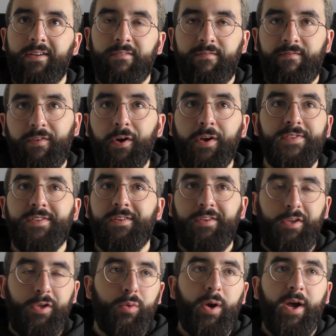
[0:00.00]
first
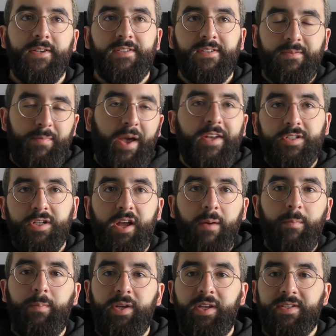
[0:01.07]
US major
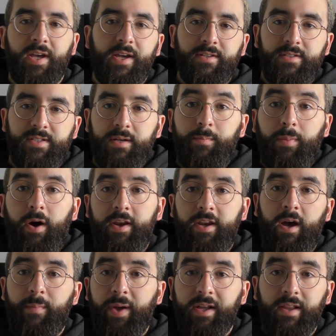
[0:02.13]
company to enter buy
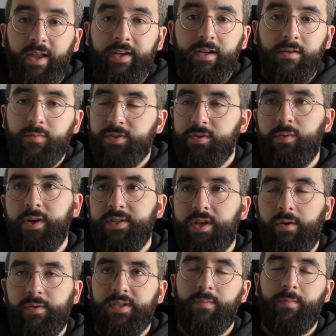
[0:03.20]
now, pay later was always
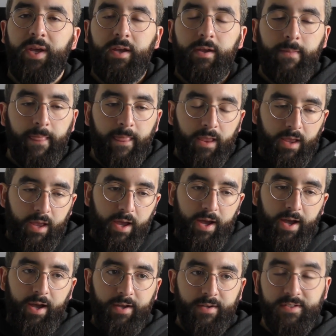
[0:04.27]
going to be
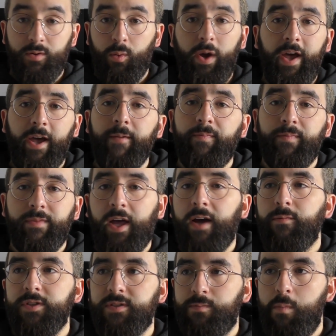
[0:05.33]
Square.
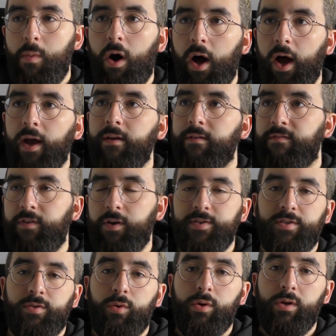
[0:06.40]
That was my
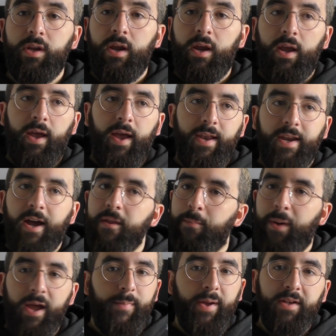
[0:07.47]
first thought. And now
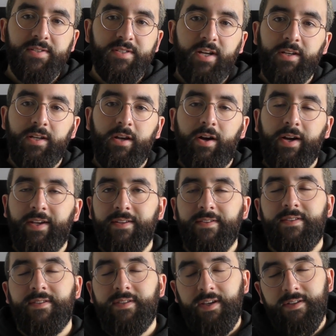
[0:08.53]
that PayPal's done it, I
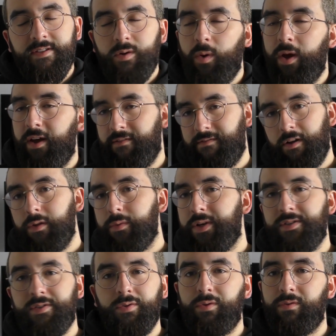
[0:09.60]
can see Square following
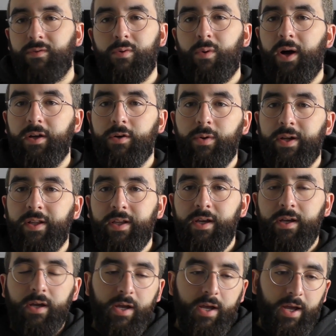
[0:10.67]
suit quite
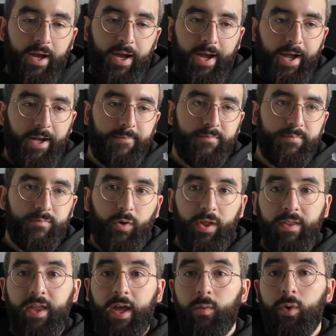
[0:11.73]
quickly.
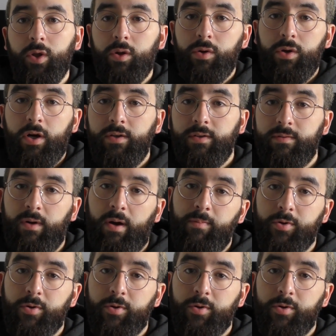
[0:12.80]
Whether they will or not, I'm